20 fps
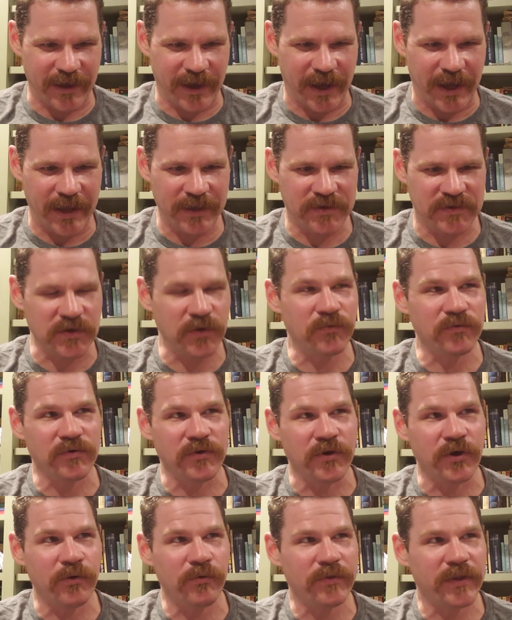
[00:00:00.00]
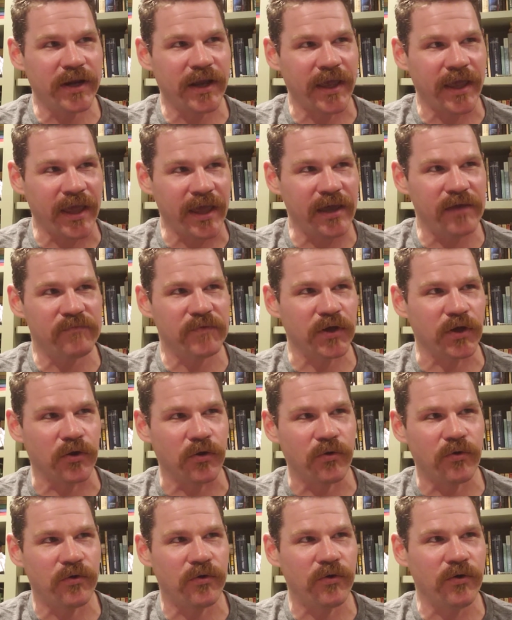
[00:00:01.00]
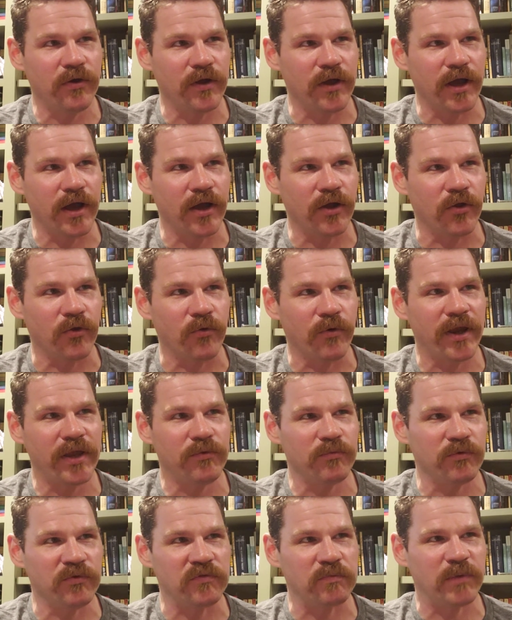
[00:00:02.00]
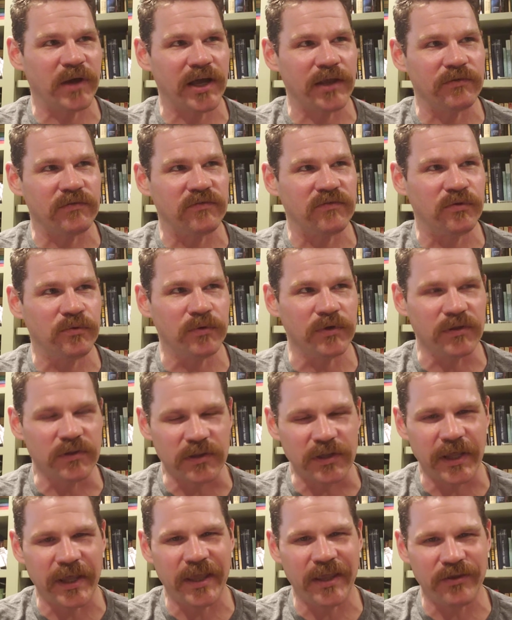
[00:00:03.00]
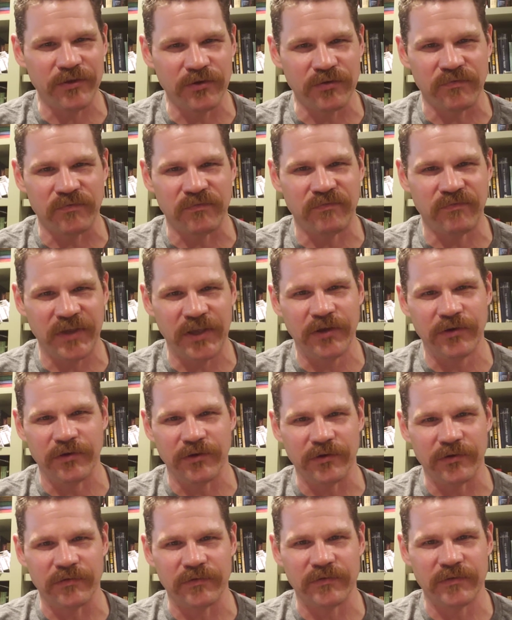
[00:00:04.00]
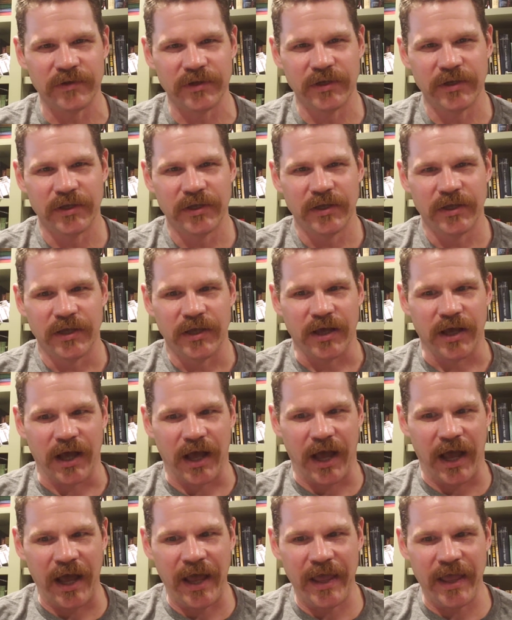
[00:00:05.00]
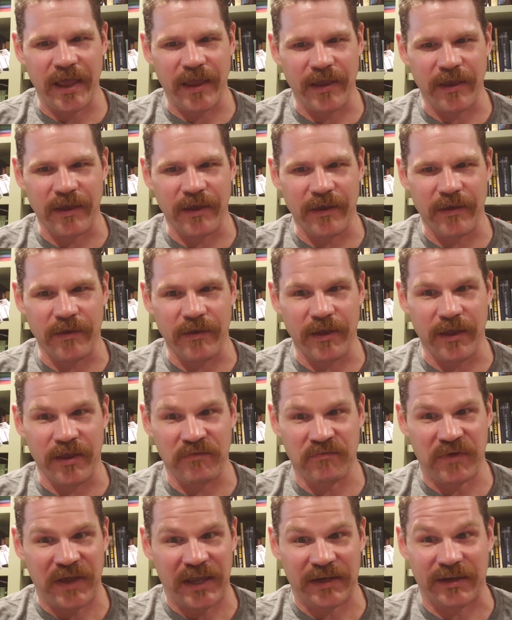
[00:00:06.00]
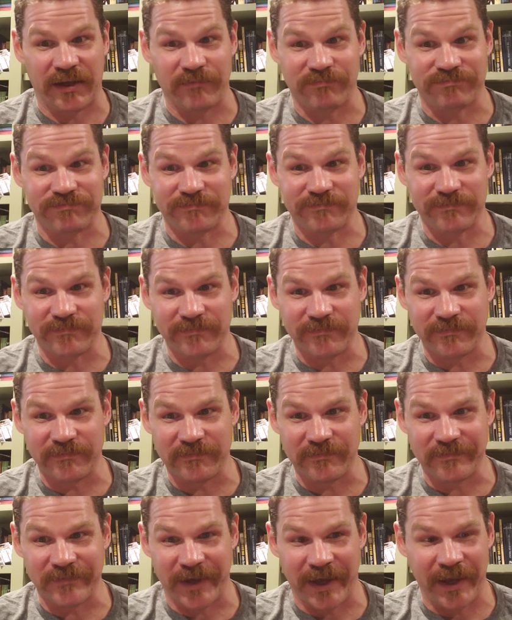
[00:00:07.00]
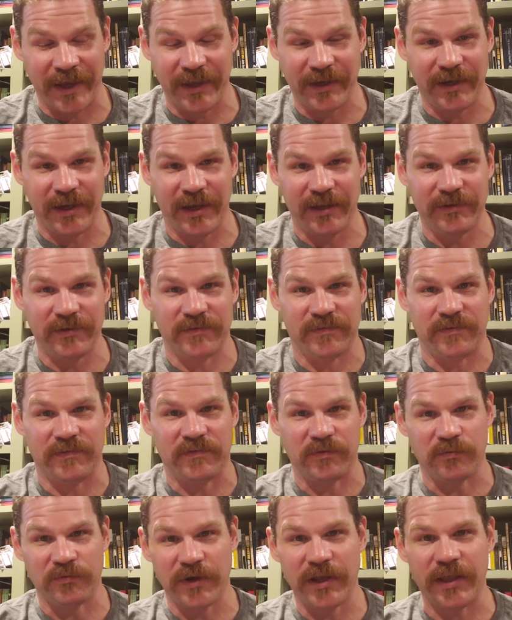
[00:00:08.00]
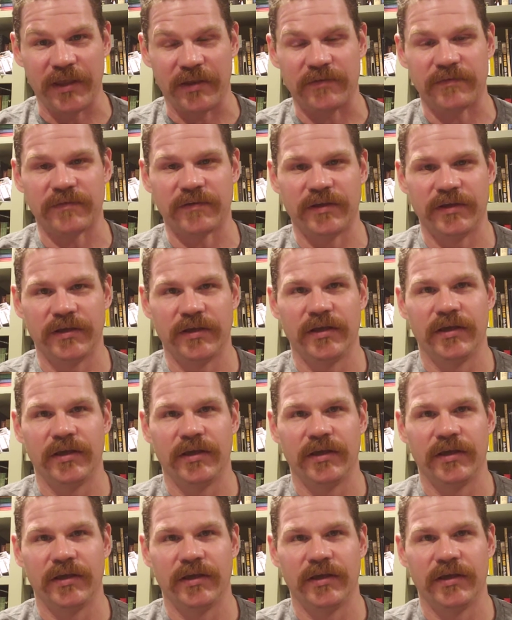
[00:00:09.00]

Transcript: I don't know that I have a great response to allay your fears. In fact, I acknowledge it's a risk.